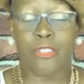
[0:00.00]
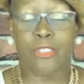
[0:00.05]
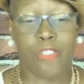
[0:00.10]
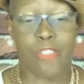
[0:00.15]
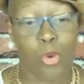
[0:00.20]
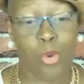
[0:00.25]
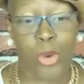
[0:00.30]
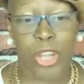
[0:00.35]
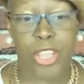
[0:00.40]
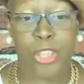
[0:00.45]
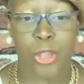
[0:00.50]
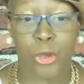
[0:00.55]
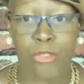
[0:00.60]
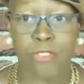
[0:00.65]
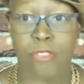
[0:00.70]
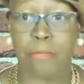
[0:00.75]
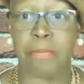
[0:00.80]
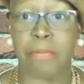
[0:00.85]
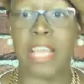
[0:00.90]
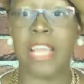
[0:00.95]
So when
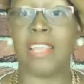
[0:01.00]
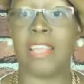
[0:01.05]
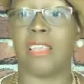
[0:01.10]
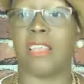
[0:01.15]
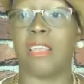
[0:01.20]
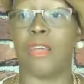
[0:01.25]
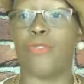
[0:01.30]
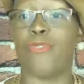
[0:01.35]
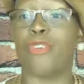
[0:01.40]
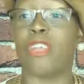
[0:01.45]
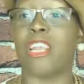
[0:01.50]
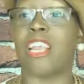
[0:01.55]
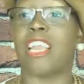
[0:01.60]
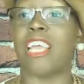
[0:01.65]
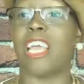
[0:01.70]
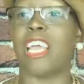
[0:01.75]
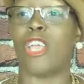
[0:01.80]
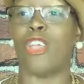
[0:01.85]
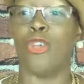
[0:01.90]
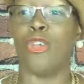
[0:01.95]
you speak
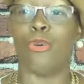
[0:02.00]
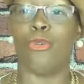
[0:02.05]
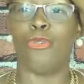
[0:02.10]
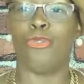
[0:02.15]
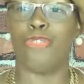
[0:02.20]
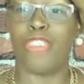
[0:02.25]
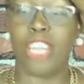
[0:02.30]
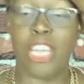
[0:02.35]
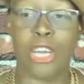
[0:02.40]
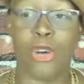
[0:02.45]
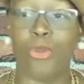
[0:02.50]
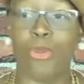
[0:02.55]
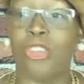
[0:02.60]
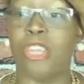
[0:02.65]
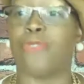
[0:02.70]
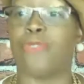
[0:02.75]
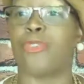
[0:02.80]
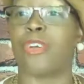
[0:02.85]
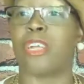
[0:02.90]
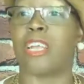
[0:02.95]
differently, you feel
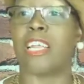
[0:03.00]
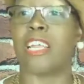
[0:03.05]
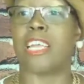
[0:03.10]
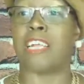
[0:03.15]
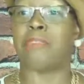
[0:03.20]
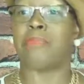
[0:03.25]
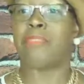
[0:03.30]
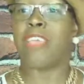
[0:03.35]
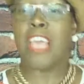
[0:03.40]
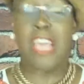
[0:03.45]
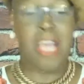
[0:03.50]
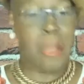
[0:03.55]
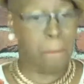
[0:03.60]
differently.